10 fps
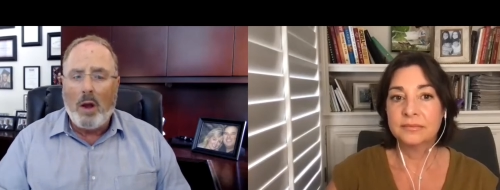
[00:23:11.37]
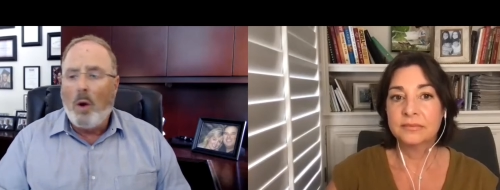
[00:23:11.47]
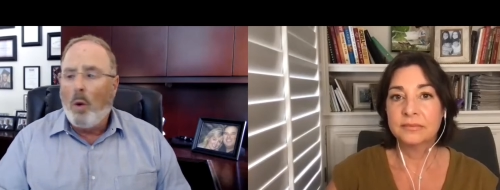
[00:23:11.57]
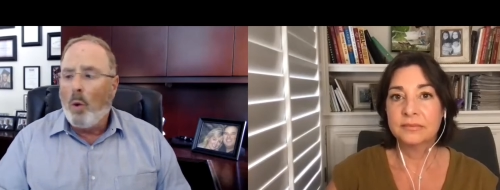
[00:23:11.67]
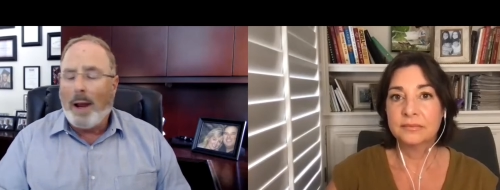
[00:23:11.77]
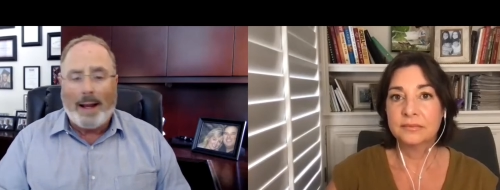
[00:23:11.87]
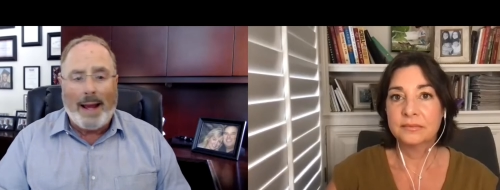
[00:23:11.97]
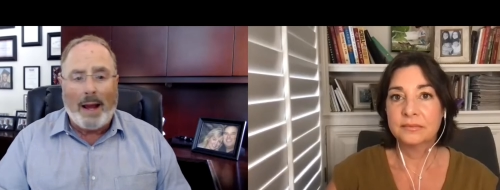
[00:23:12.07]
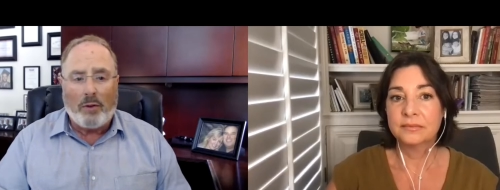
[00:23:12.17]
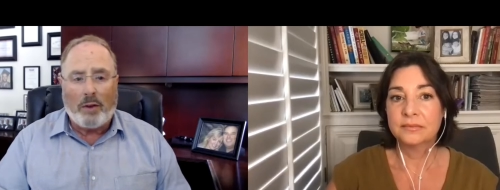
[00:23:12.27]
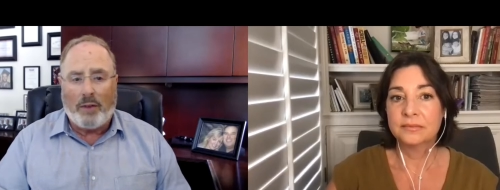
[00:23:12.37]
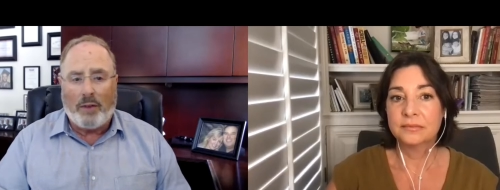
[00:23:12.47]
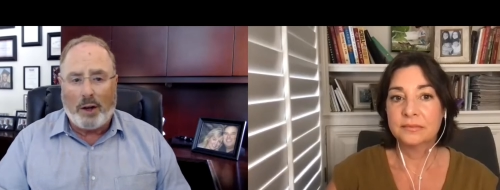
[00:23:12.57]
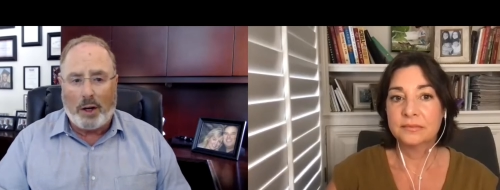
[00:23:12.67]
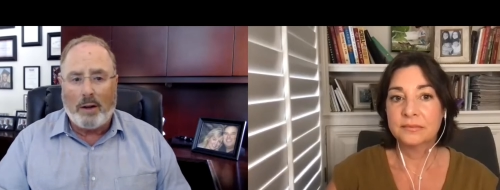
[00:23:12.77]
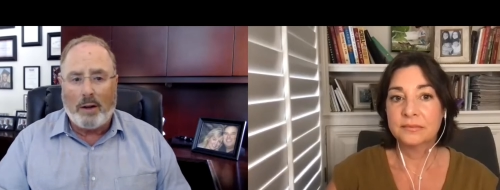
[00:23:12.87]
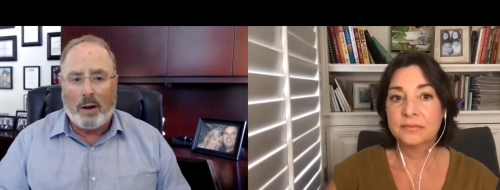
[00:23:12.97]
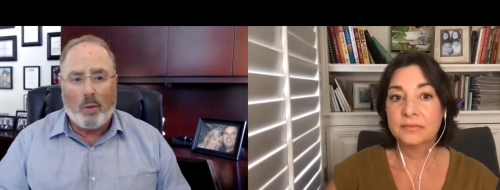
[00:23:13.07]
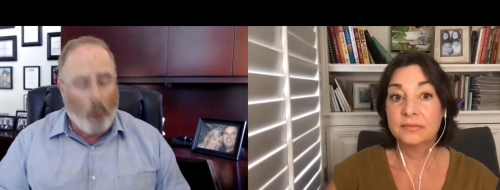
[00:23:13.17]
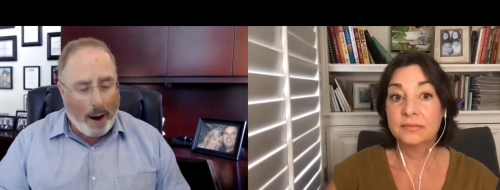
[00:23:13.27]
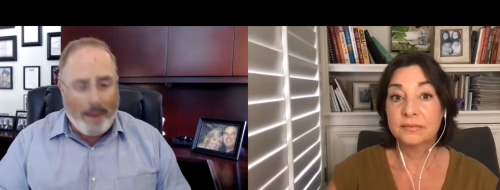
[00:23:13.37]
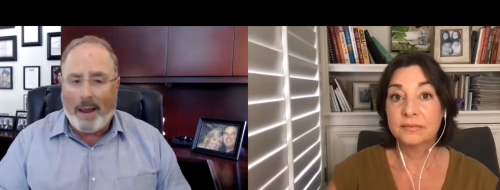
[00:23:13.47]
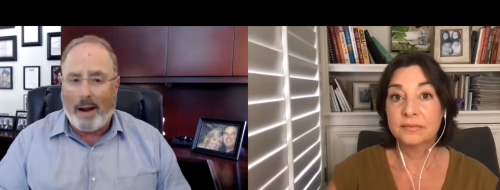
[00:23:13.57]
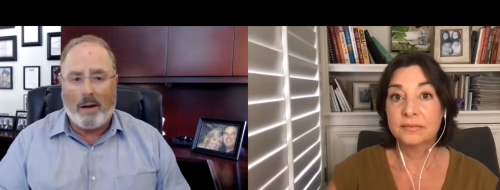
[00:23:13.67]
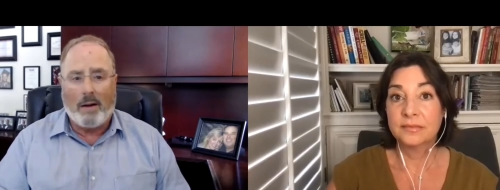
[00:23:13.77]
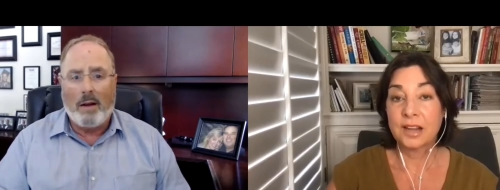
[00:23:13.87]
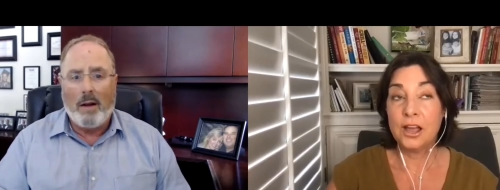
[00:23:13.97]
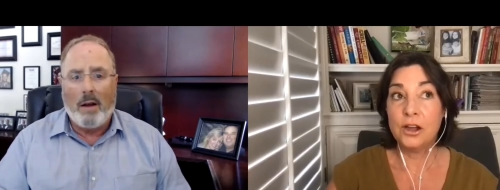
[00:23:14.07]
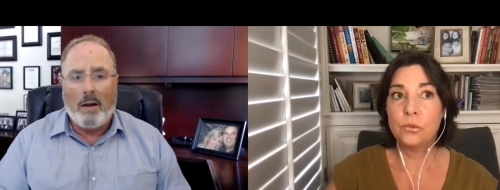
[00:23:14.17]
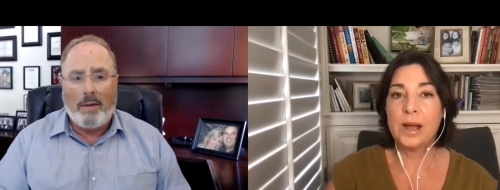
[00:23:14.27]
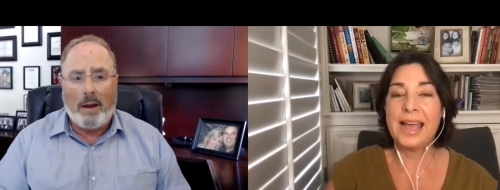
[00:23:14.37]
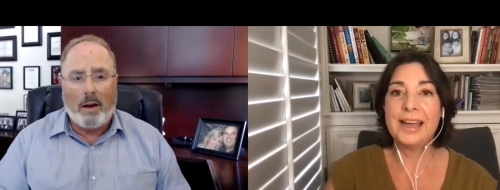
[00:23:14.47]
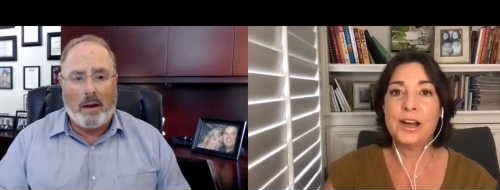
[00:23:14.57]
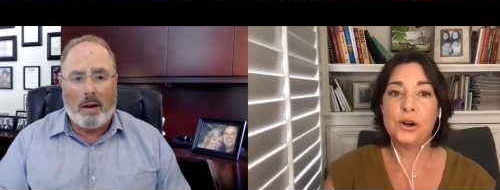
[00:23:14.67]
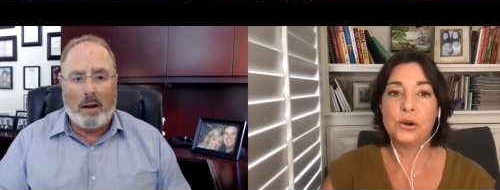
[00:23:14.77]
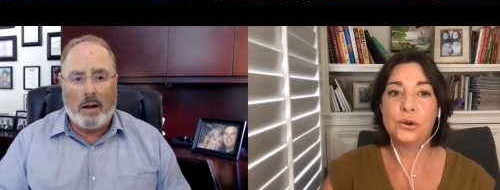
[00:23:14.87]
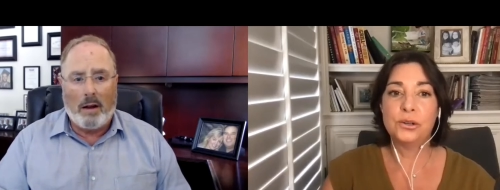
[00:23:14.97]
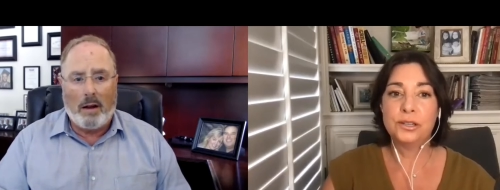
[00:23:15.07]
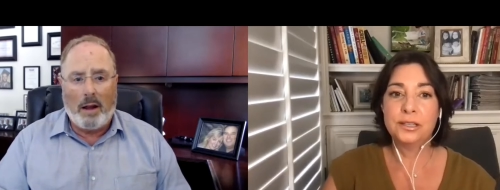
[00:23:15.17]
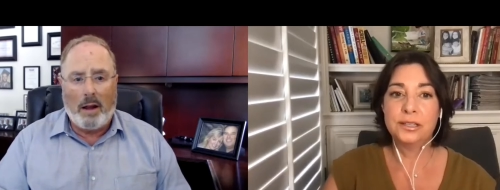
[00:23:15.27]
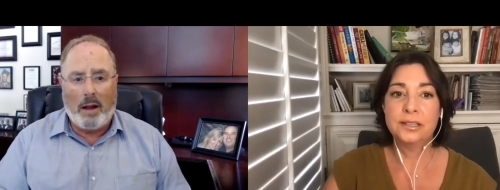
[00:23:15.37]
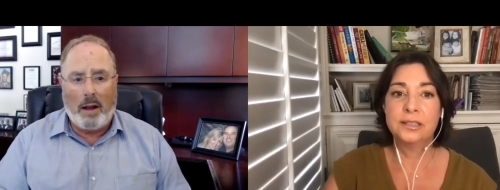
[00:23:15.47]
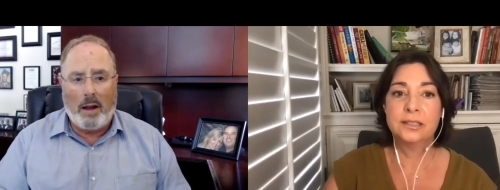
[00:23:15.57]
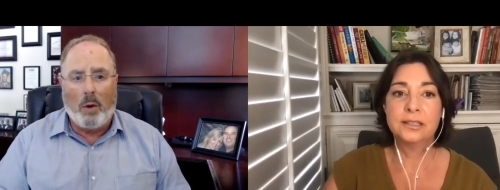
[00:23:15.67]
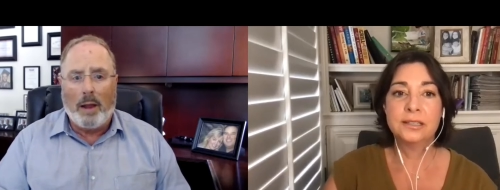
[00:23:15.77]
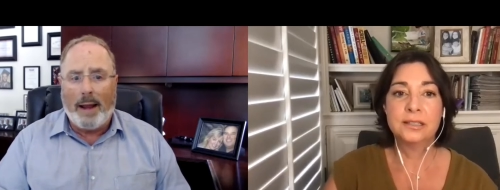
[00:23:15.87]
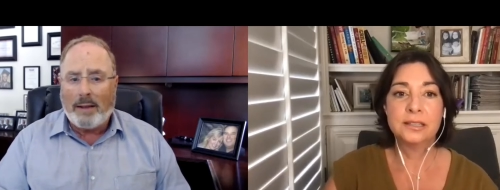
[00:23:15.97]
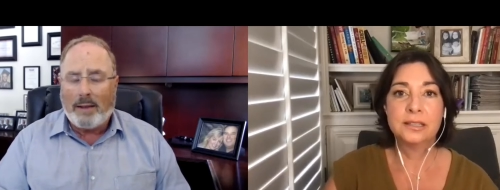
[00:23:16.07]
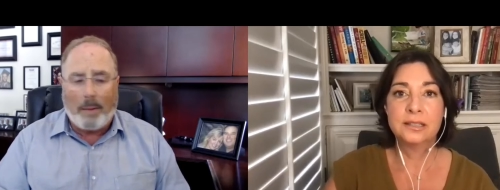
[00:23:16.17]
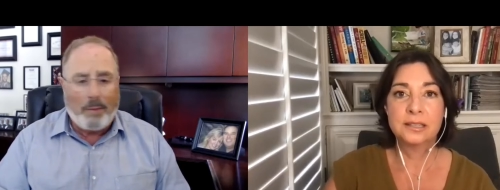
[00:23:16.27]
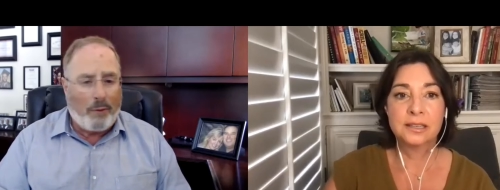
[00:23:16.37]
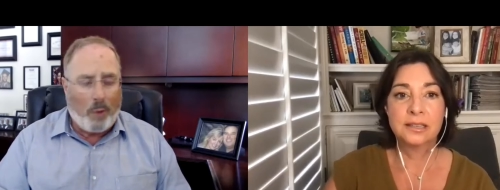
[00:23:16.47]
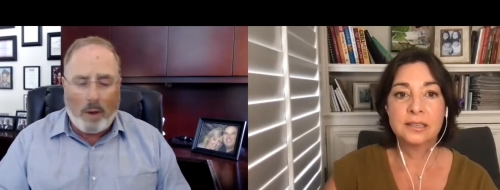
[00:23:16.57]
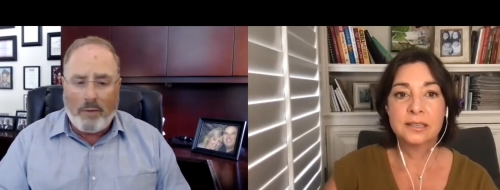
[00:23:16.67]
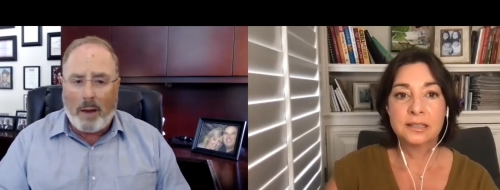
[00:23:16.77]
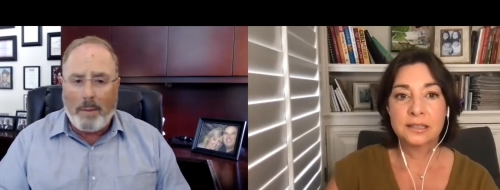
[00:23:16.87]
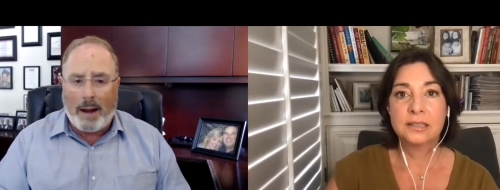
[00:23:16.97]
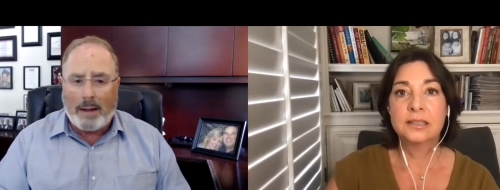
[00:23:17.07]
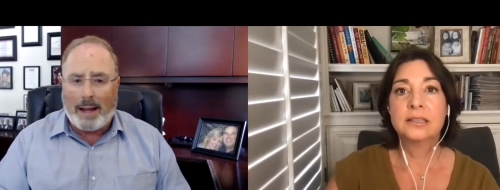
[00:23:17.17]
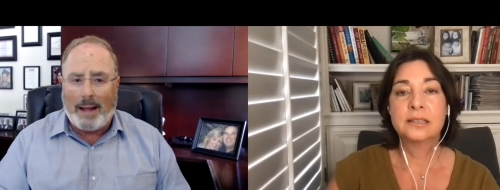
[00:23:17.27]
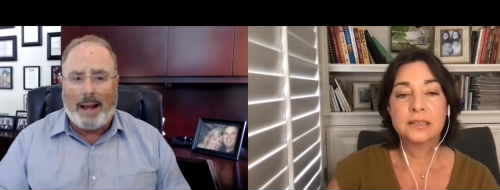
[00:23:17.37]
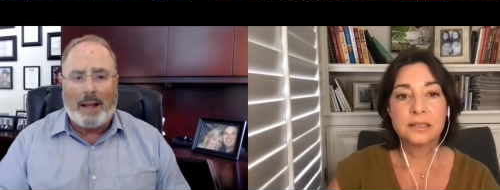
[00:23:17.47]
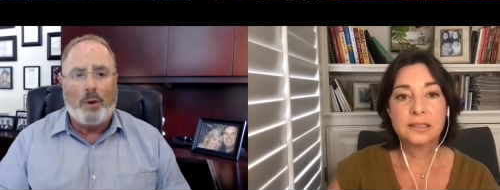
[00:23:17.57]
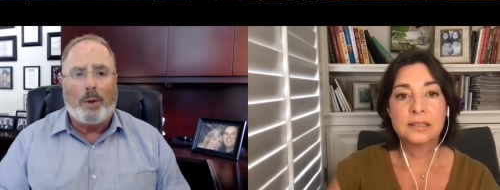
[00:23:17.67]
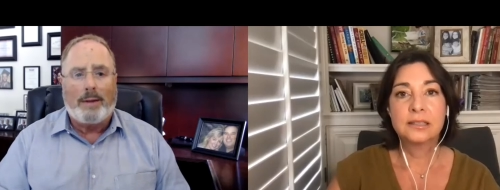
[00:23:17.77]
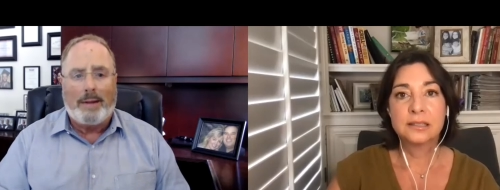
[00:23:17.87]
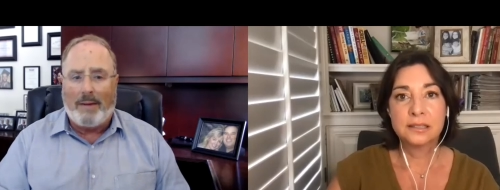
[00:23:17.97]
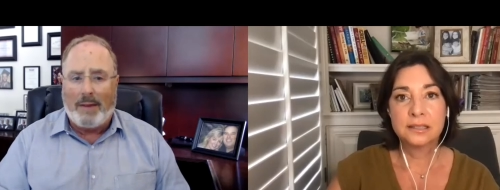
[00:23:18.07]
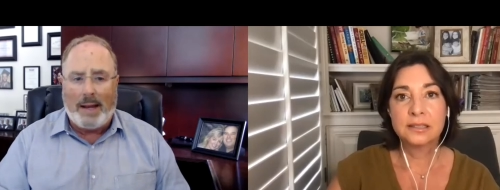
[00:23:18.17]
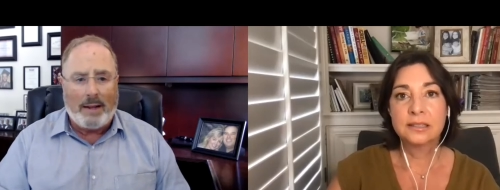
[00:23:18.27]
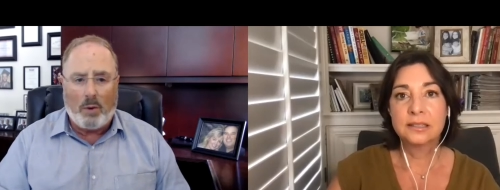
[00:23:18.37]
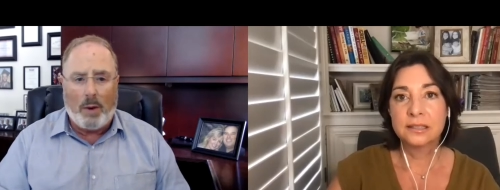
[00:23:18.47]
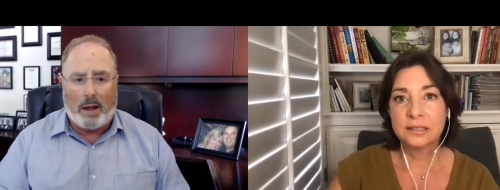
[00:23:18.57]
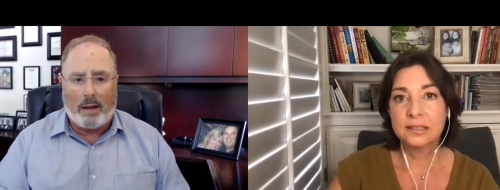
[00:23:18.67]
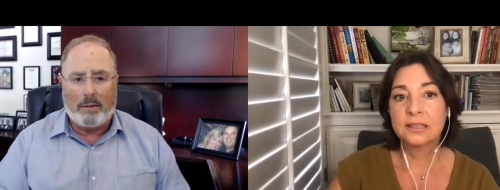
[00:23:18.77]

Speaker 1: will get a counseling session right there. Oh, wow. It will last up to 45 minutes and they can do it seven days a week.